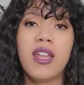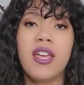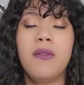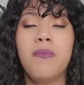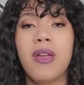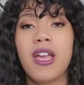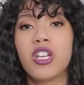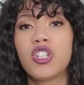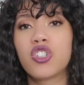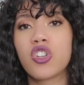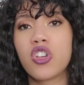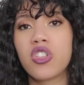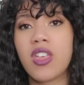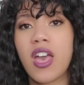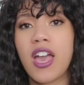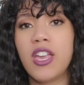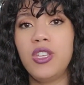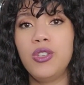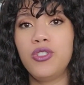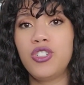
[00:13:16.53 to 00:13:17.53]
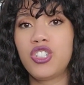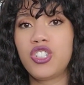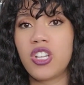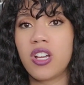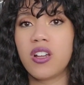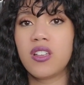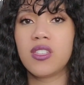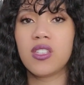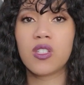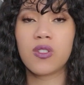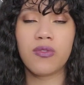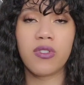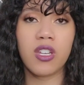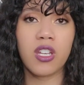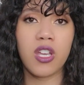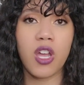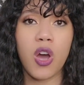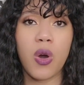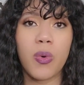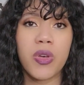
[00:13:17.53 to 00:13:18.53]
And make sure that you share this
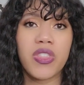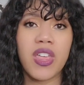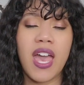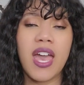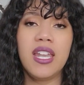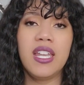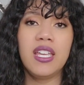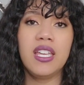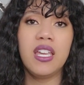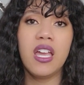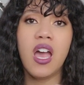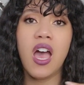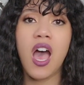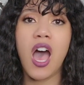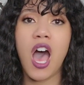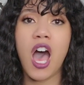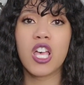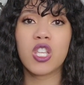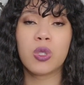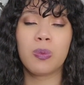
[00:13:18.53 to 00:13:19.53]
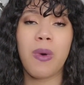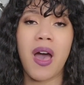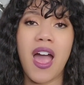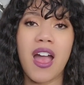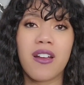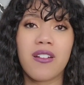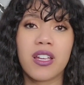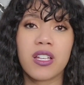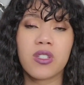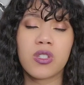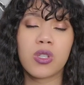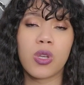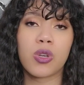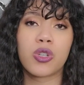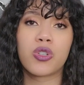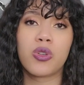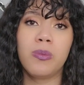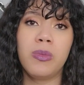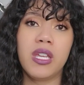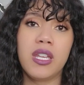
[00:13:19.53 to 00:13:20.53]
video with any aspiring
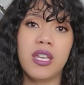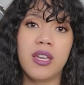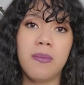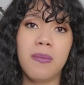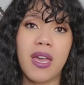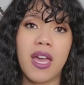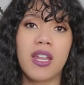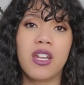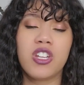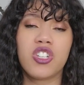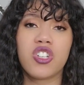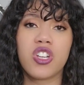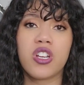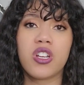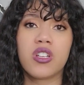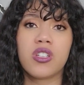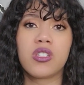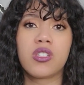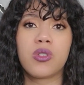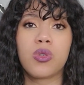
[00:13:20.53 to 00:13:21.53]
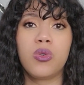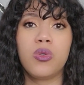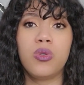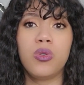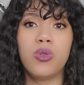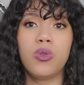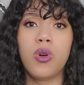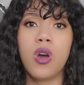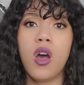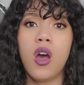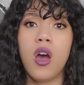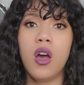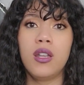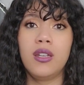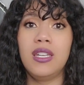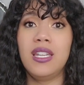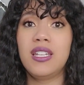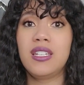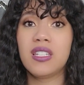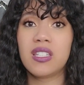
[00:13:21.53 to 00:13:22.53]
social media managers who
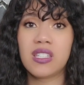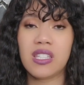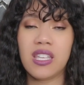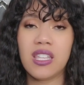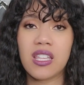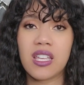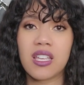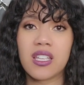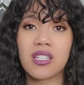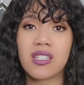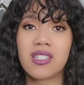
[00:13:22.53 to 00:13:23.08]
need to see this.